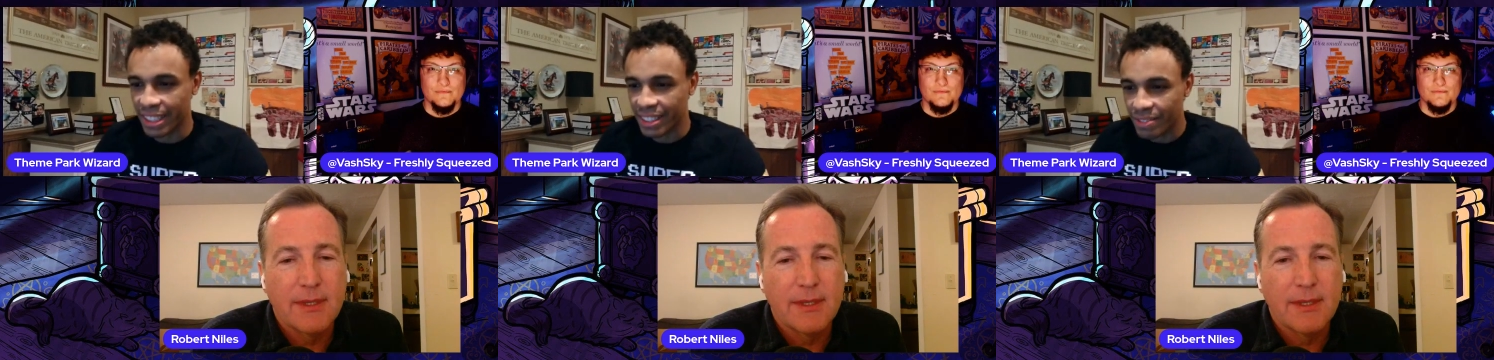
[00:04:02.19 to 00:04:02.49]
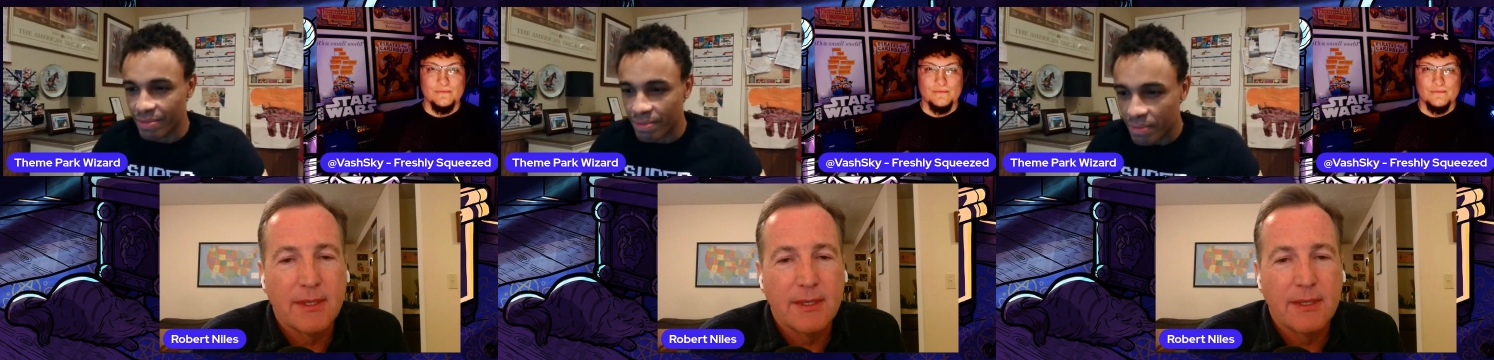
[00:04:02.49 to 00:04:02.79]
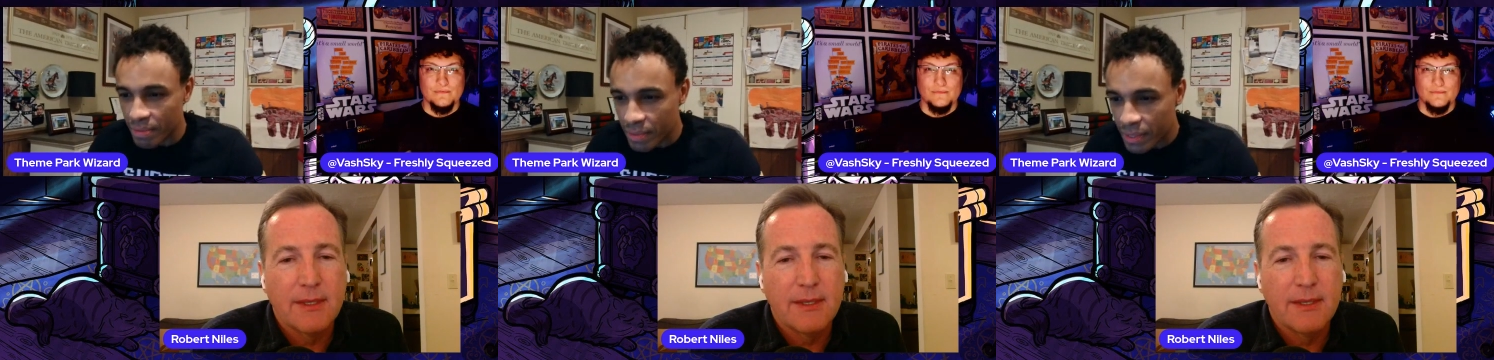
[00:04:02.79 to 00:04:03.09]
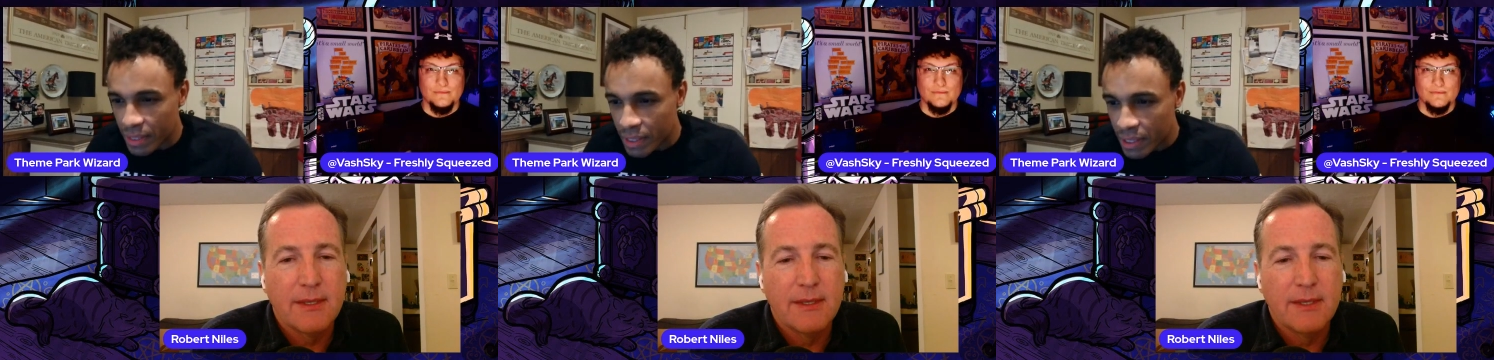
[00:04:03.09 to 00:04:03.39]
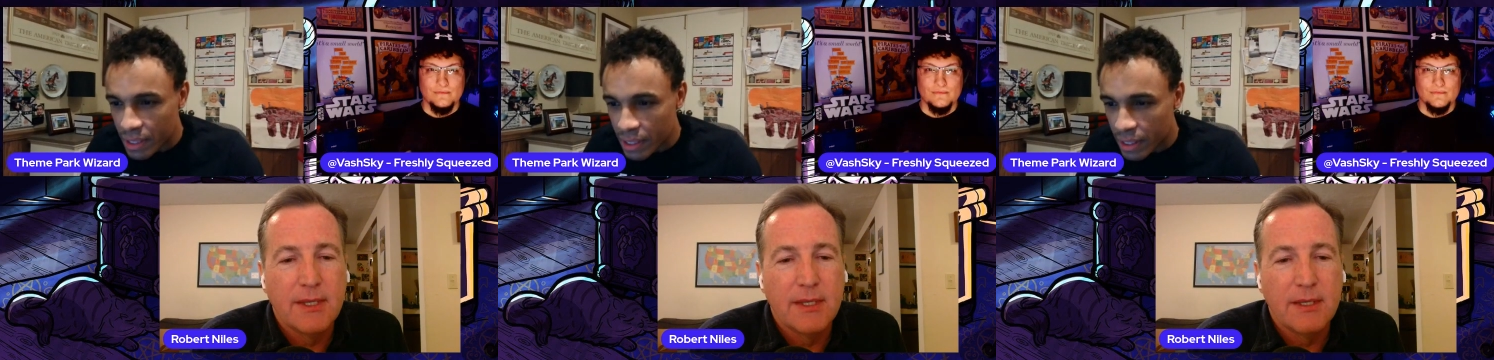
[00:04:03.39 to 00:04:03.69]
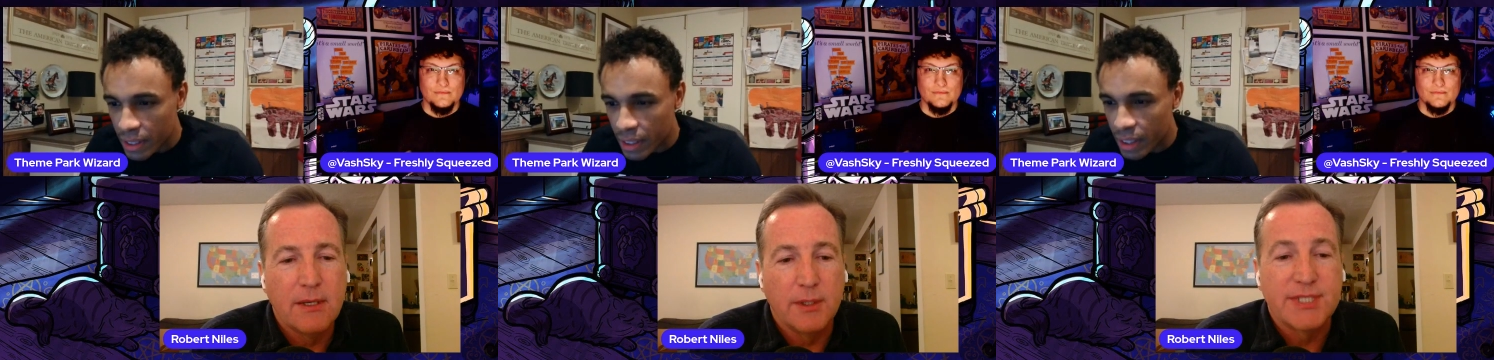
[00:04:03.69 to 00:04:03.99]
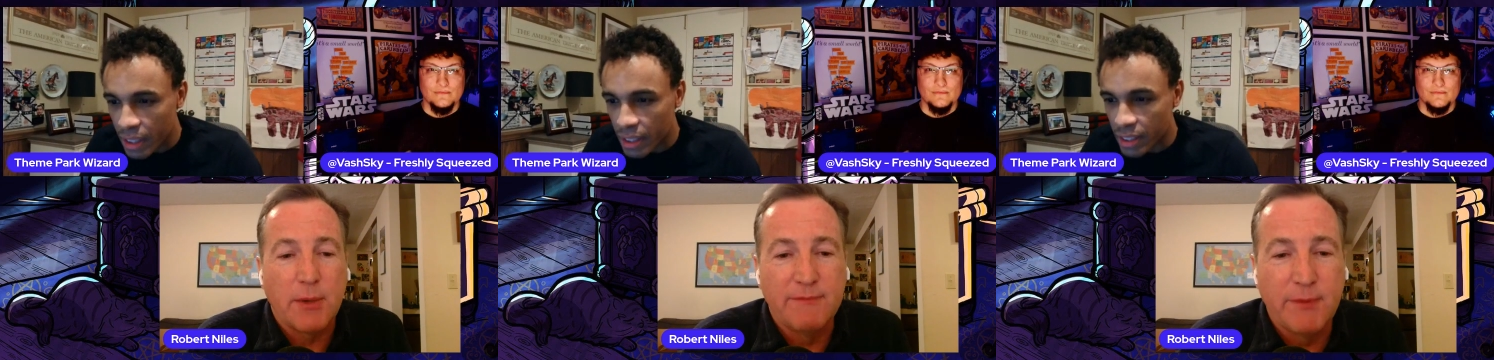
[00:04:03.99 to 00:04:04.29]
Speaker 1: yes.
Speaker 2: Oh,
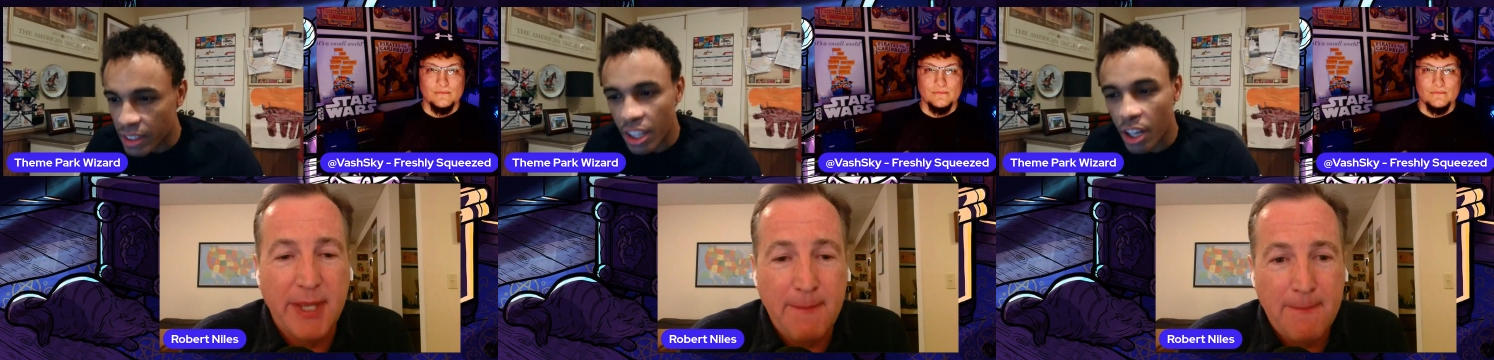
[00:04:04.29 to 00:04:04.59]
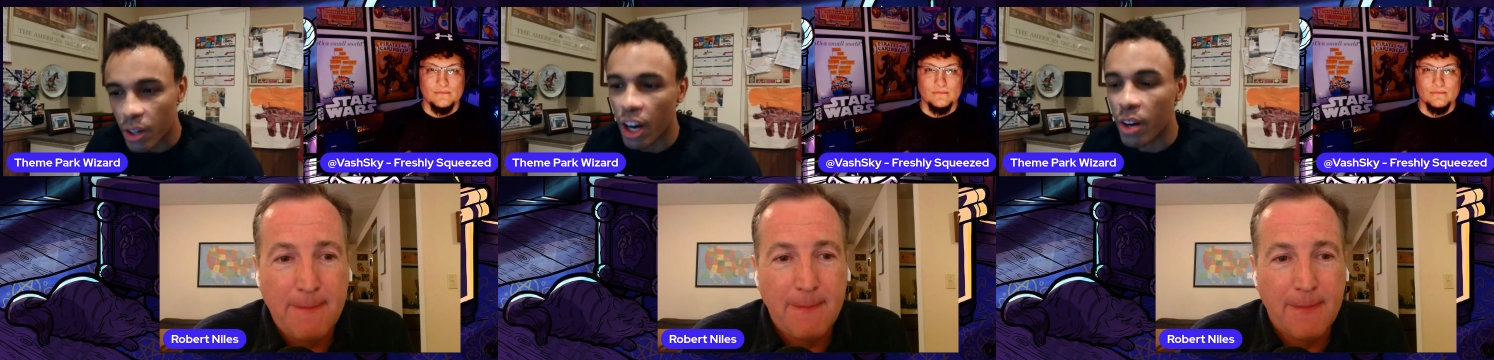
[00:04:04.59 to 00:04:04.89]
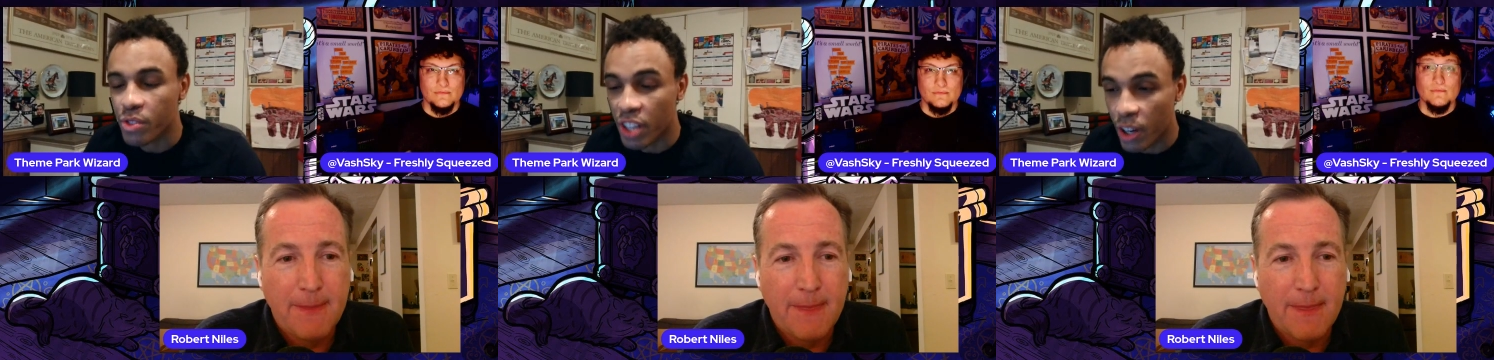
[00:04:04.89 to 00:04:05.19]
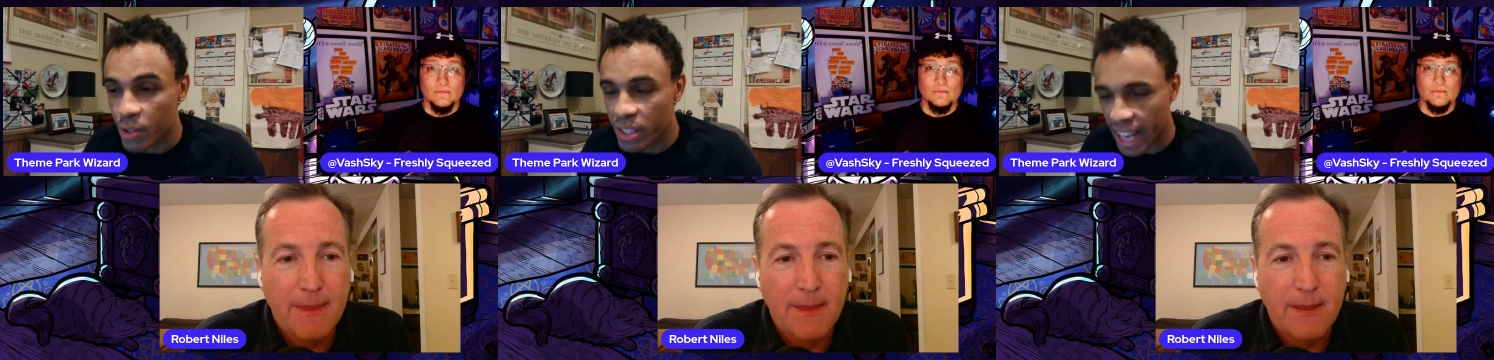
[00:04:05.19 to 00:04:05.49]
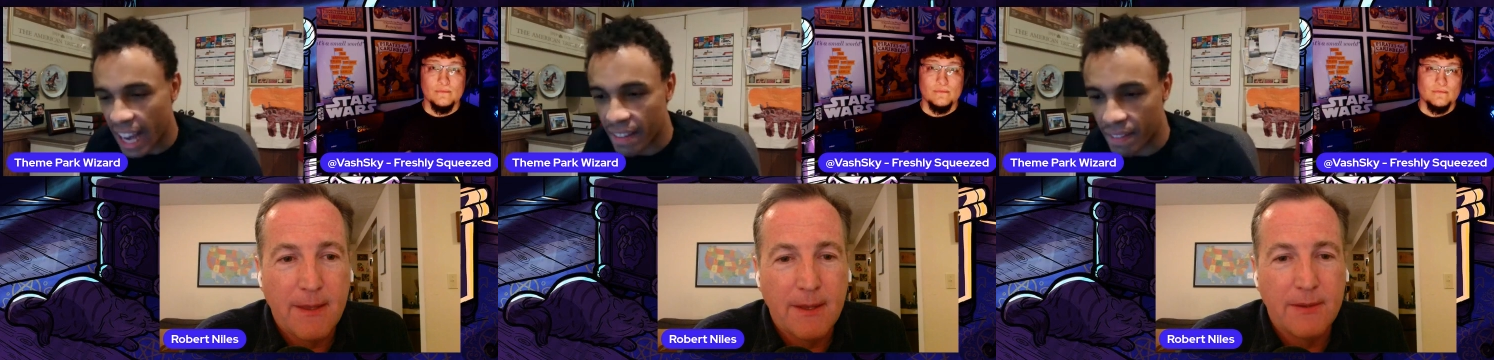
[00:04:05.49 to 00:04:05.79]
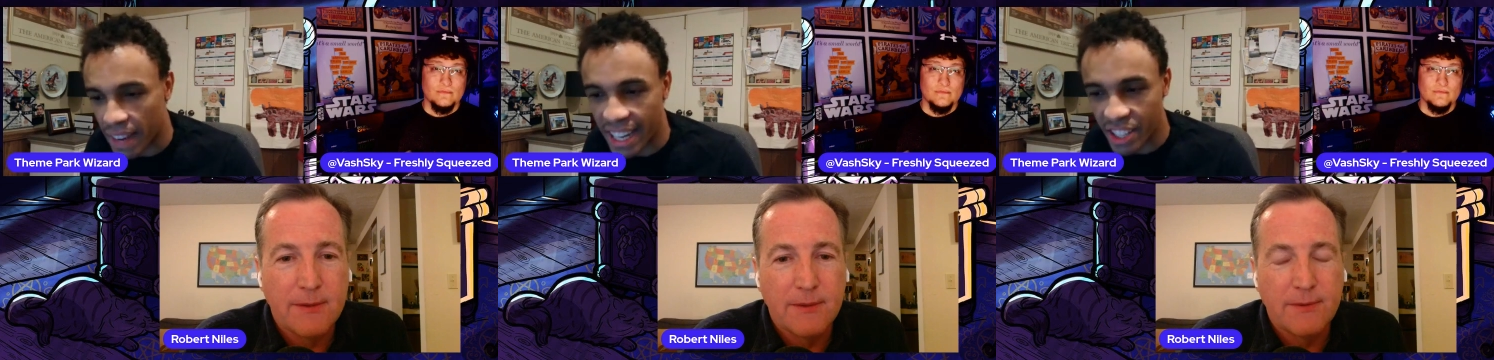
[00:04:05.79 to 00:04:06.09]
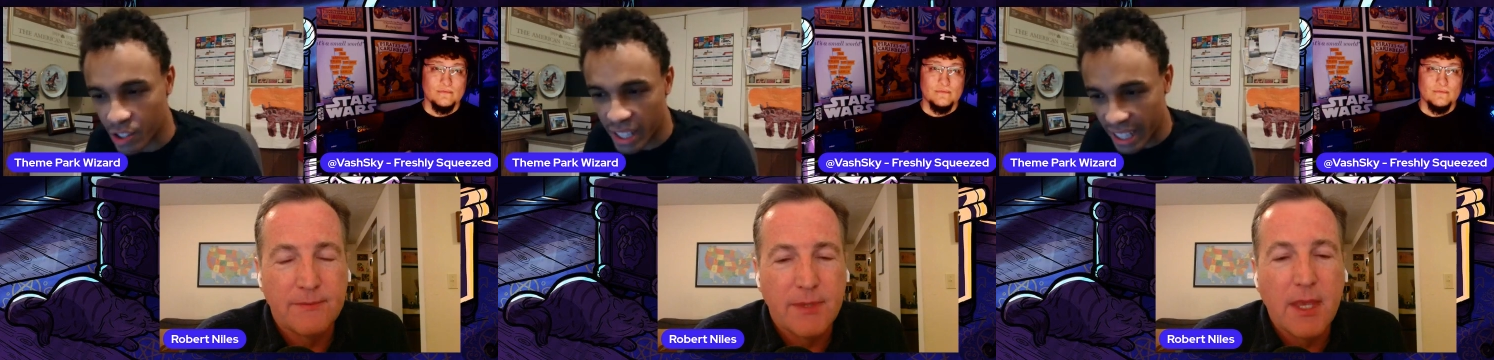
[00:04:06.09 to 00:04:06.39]
is that one for me?
Speaker 1: of oh, Toad's
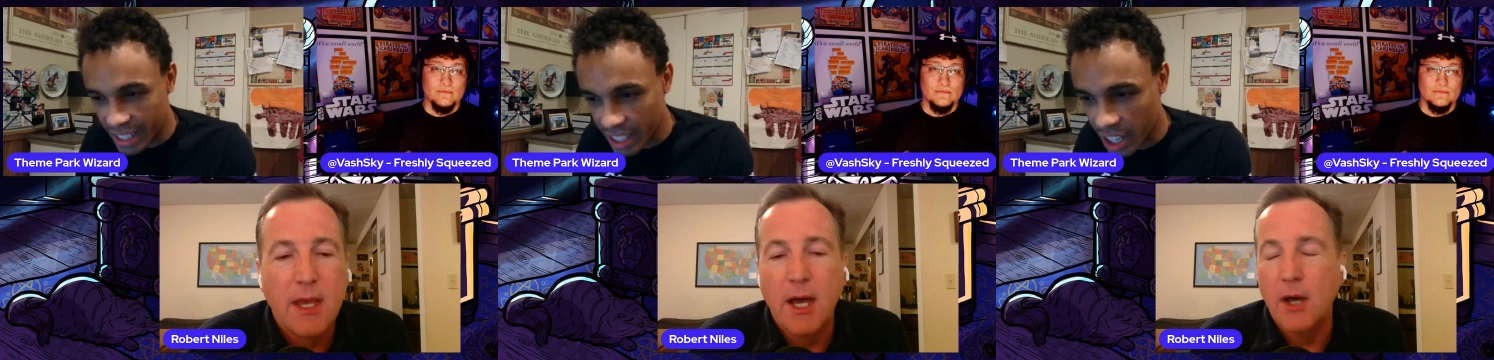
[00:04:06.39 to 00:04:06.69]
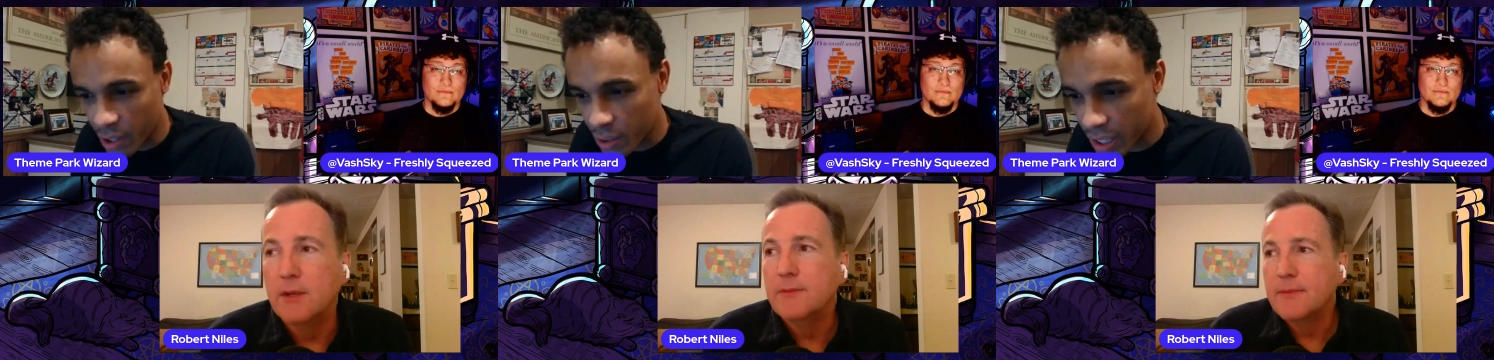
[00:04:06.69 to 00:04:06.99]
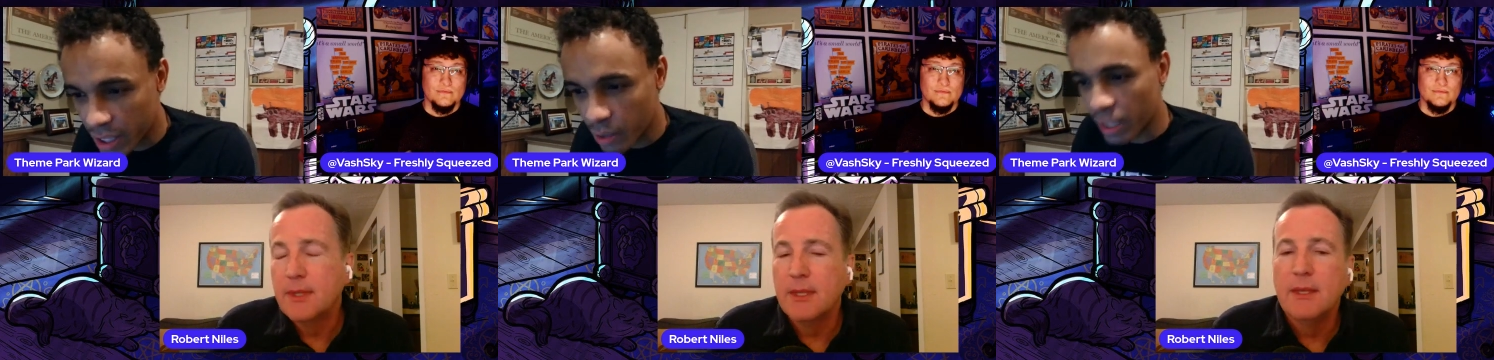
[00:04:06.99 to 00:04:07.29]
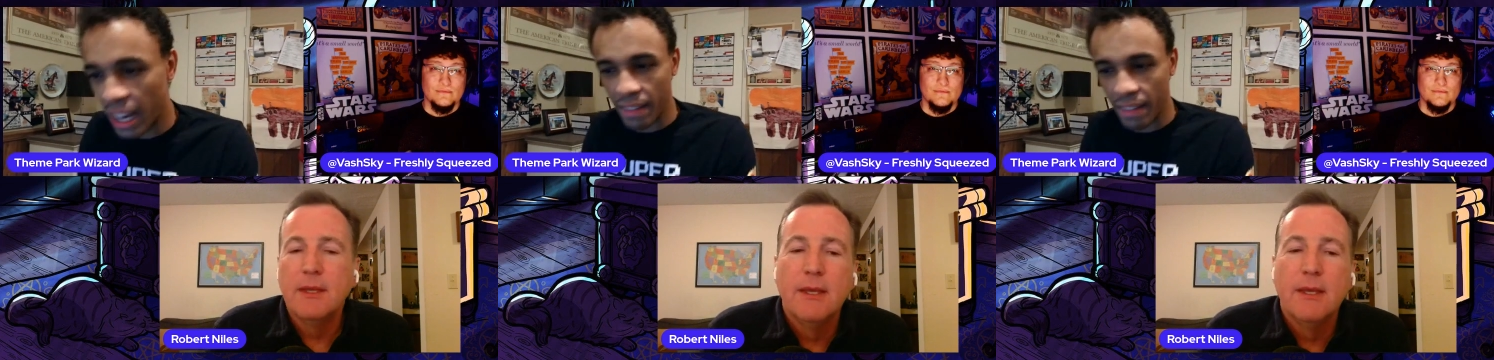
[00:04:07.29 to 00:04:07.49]
Cafe. Did you eat at oh. Toad's Food